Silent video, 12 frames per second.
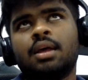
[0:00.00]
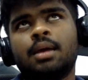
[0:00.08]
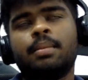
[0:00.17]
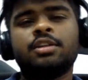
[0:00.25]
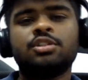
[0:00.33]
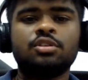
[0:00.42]

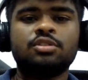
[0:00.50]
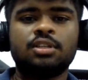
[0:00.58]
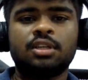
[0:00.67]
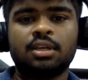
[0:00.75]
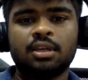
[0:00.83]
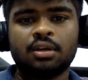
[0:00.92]
Imagine you're
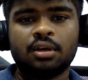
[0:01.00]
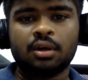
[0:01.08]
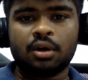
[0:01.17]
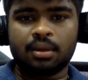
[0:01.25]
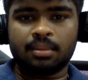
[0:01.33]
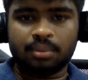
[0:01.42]
sitting
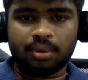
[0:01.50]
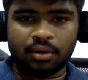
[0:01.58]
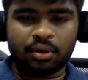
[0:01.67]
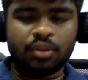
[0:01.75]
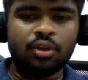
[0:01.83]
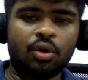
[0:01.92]
on a
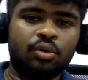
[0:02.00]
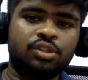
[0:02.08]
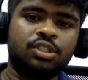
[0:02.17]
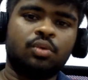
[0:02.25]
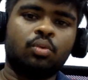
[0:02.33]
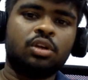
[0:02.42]
boat in the
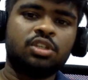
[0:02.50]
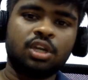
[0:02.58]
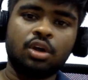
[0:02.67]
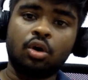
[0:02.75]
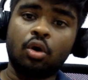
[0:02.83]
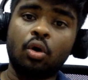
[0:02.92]
ocean watching
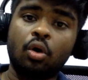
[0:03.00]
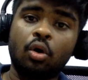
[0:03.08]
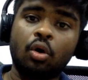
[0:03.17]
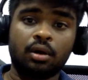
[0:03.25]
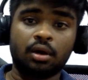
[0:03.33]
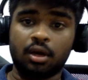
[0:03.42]
a
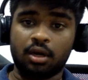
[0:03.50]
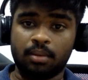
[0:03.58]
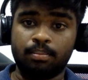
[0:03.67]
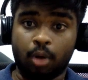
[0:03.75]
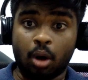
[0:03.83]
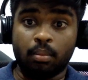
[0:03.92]
cork
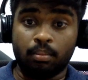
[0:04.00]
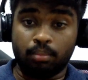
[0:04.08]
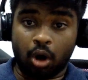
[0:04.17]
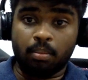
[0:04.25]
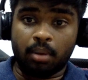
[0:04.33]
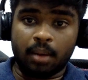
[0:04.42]

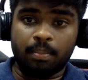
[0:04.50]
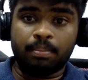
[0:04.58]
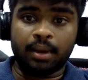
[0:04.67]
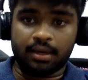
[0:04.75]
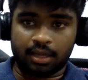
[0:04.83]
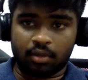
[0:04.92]
bob up
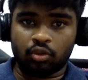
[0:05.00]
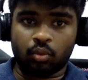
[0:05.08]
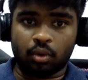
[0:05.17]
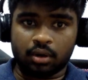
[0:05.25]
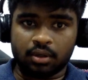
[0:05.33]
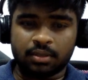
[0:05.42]
and down the
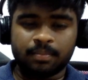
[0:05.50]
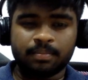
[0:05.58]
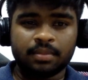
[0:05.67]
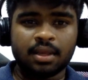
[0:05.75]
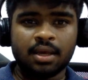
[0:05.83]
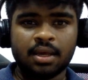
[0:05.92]
water.
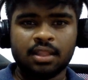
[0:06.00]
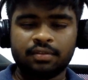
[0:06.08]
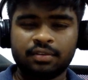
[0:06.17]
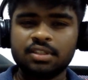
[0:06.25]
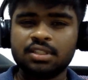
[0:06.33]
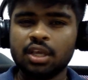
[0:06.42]

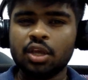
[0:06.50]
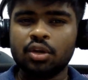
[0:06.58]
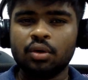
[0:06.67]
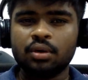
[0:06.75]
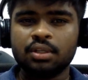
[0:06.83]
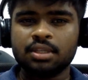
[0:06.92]
First thing you
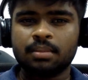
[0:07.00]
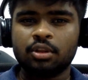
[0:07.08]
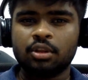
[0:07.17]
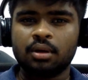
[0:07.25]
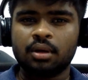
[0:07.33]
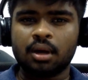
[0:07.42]
notice about
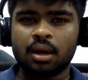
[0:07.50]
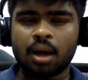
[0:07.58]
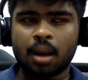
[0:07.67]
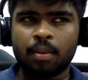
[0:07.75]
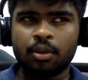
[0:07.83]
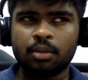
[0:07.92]

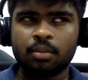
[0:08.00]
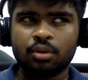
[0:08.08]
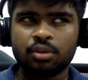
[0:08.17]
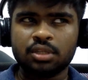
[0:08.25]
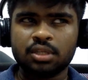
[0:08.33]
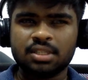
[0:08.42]
the
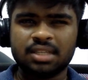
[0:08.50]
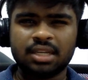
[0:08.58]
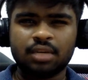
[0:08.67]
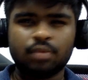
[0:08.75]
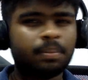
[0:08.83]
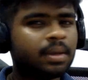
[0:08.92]
motion is that
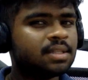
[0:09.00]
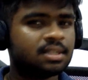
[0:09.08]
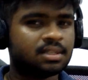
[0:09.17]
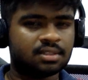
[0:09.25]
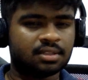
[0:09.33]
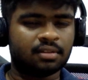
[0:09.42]
it repeats
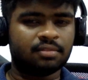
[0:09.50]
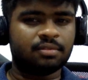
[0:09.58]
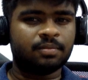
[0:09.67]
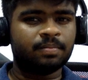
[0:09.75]
itself.